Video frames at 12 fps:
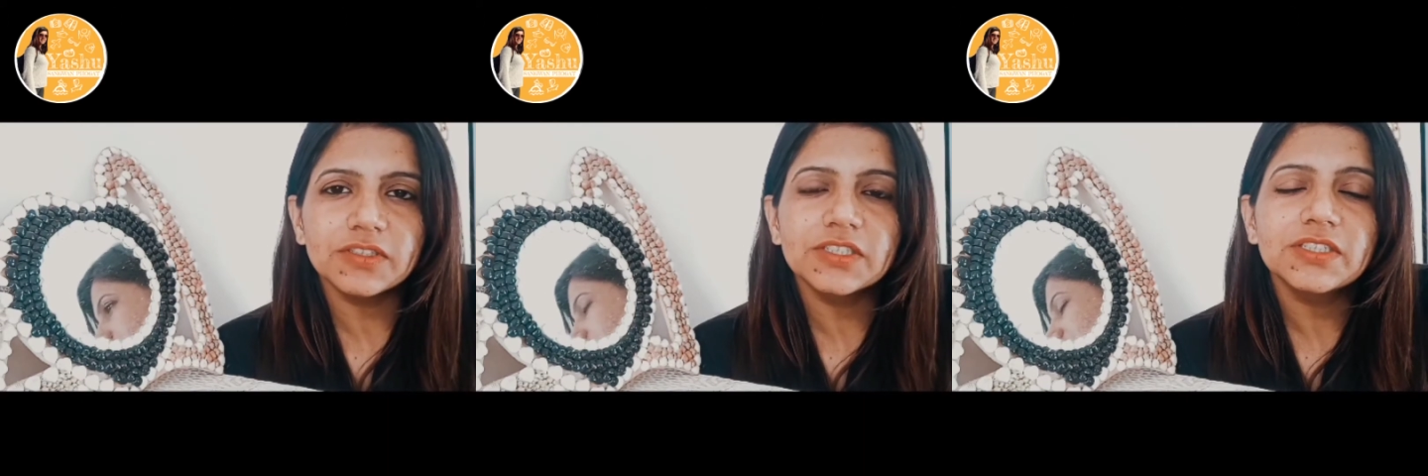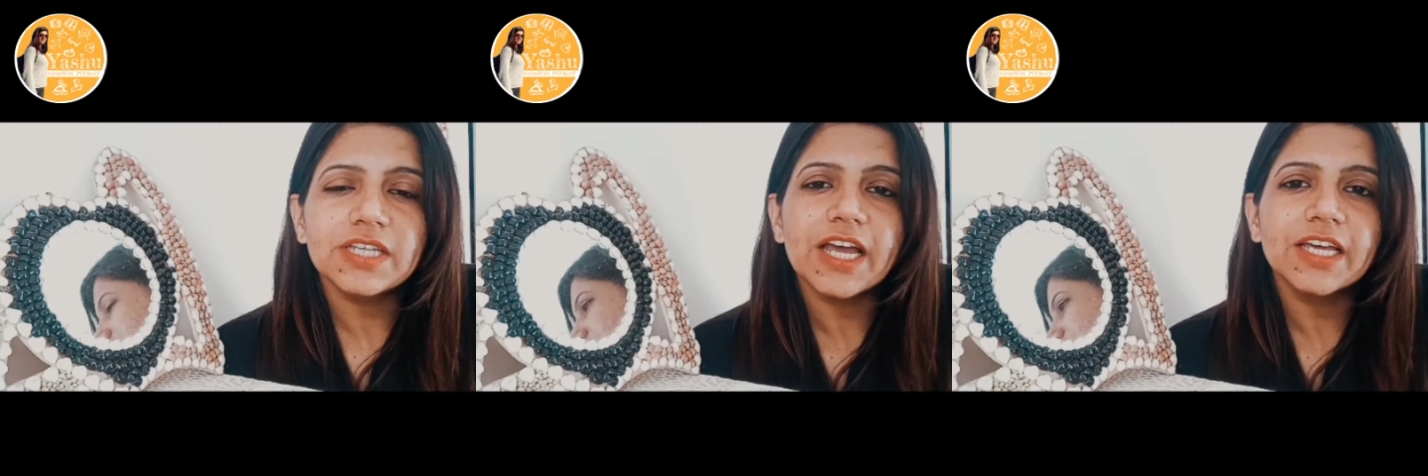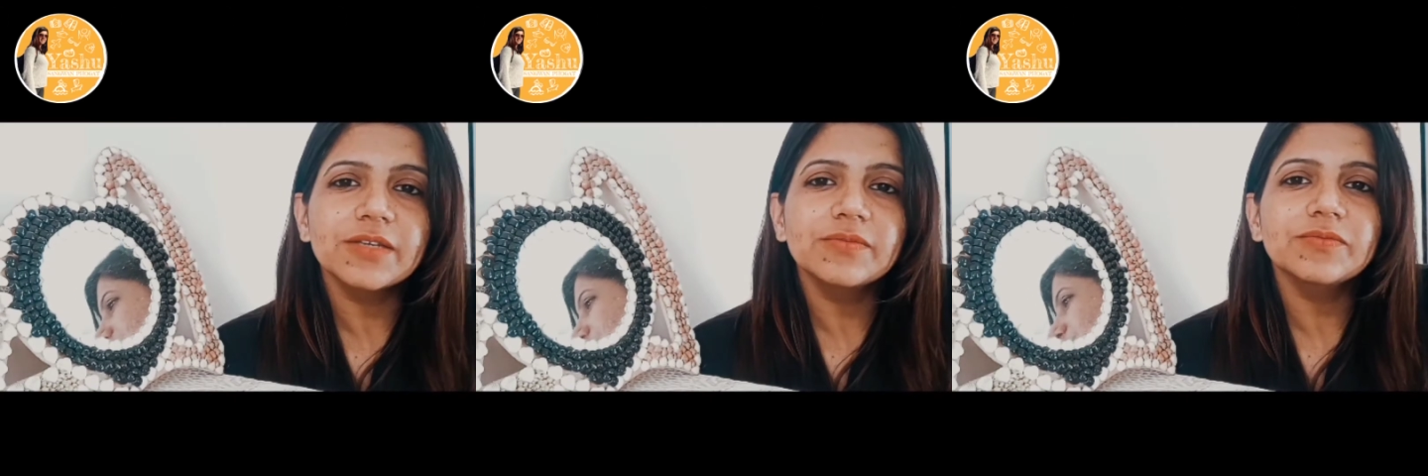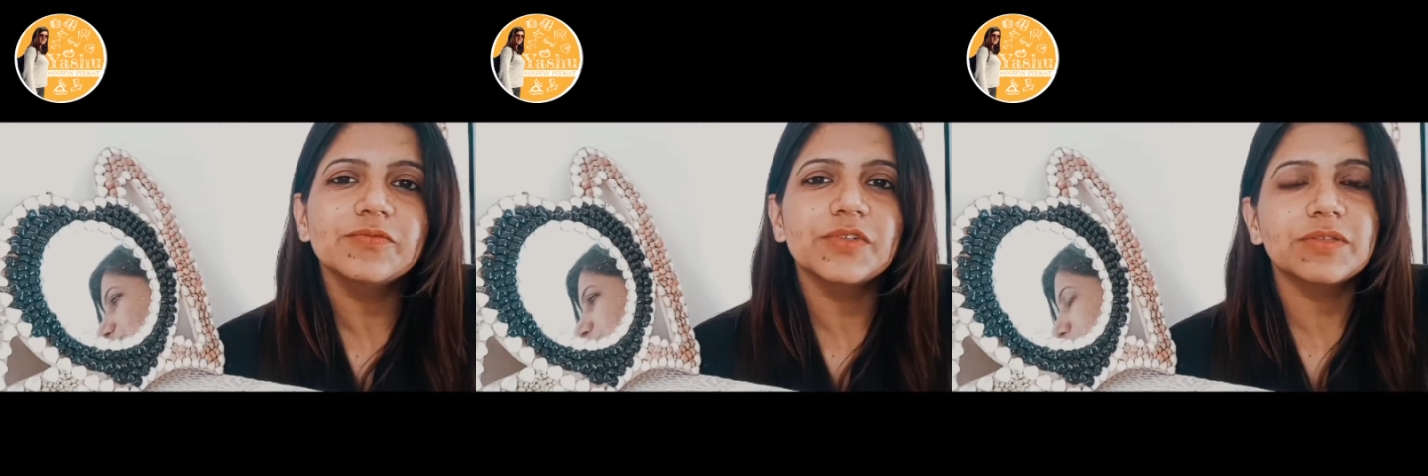this
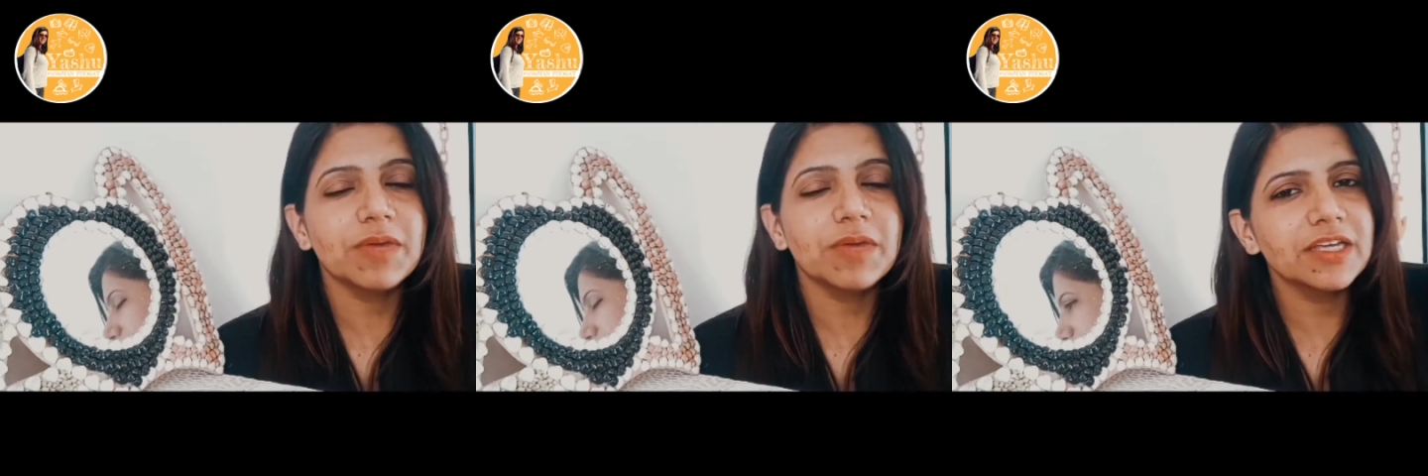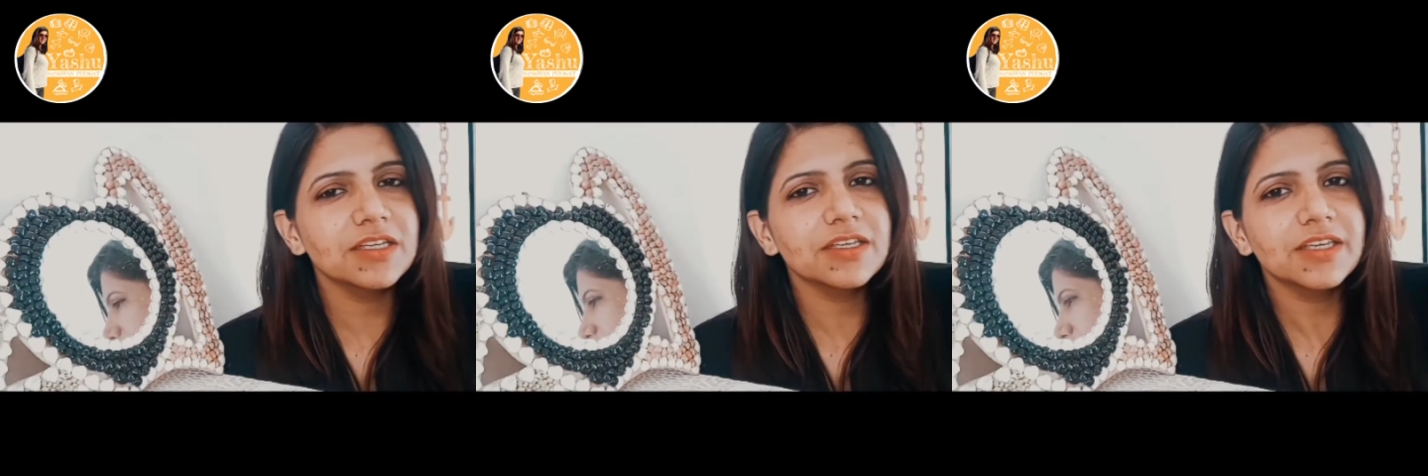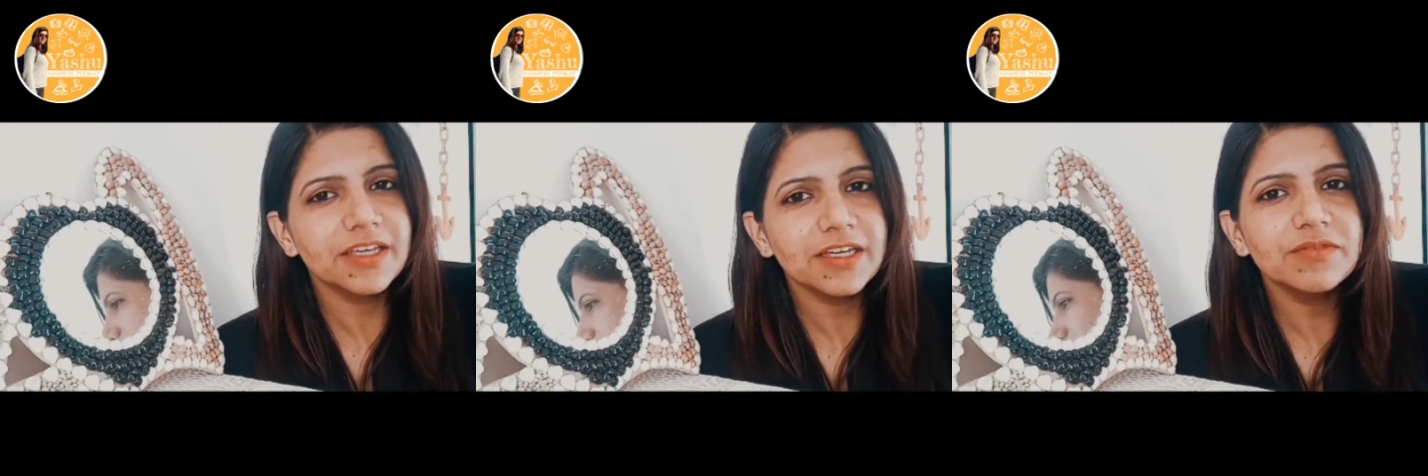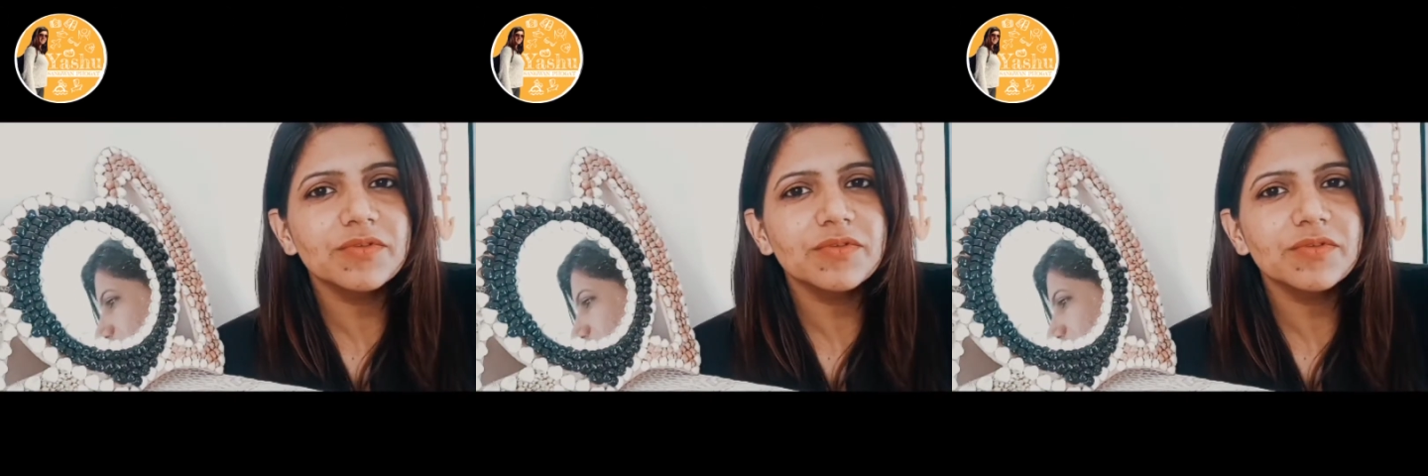time with my kid,